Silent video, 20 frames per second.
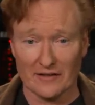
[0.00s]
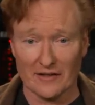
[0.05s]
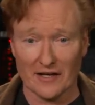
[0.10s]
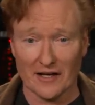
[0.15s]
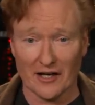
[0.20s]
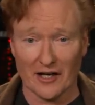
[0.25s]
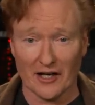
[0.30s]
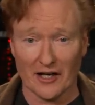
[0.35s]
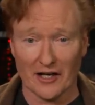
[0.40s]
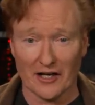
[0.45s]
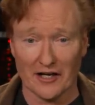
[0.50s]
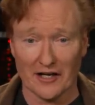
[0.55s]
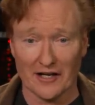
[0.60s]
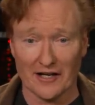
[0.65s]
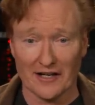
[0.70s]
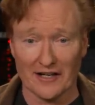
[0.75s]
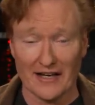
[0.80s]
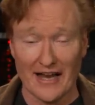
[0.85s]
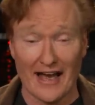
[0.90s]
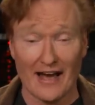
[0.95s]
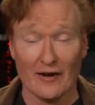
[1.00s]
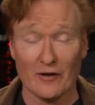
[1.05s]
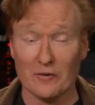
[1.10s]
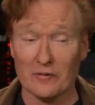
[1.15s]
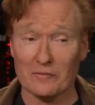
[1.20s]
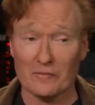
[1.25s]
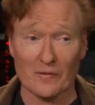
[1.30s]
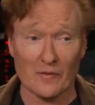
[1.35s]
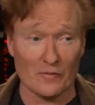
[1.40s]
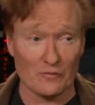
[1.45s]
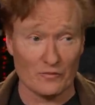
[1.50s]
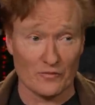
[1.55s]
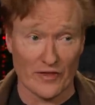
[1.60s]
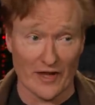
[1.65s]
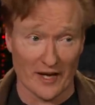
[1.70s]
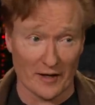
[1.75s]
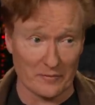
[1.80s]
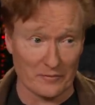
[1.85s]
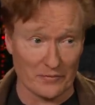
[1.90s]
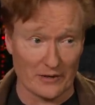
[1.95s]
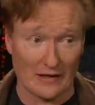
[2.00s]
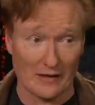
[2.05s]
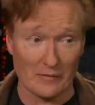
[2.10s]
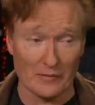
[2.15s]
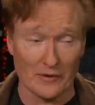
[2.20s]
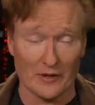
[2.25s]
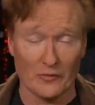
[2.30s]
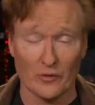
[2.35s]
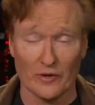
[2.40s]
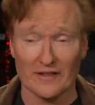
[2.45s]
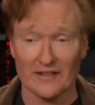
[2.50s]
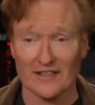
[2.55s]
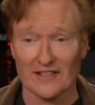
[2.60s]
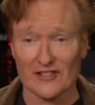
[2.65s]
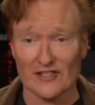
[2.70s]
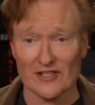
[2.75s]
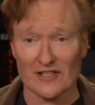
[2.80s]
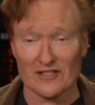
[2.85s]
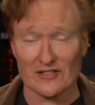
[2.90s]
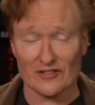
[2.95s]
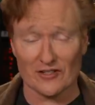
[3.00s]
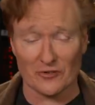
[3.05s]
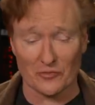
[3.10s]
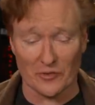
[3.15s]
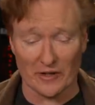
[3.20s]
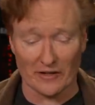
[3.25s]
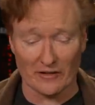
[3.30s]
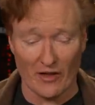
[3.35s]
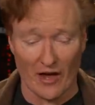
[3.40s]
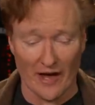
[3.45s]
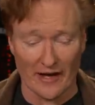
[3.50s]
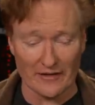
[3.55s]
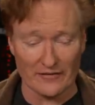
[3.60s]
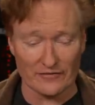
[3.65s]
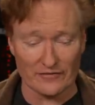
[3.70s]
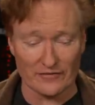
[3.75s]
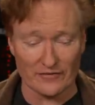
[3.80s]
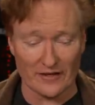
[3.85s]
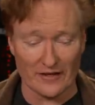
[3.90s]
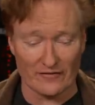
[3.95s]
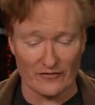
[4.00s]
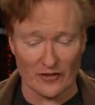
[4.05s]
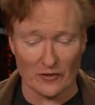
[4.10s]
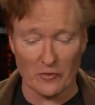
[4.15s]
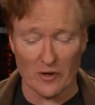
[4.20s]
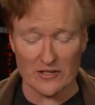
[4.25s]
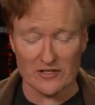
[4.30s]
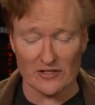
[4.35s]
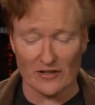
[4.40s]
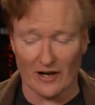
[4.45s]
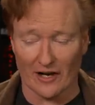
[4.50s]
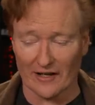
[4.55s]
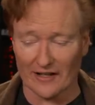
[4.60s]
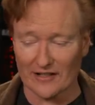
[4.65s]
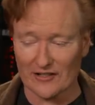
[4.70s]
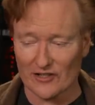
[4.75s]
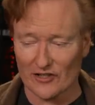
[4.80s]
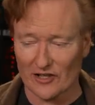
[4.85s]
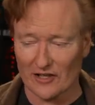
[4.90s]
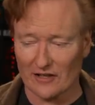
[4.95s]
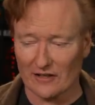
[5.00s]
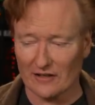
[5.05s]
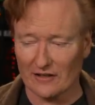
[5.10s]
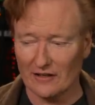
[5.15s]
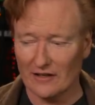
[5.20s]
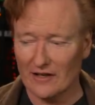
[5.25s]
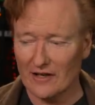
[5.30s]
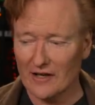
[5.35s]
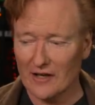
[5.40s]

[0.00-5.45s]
Uh, wow. Now, they probably wouldn't exist in real life if there was an audience here.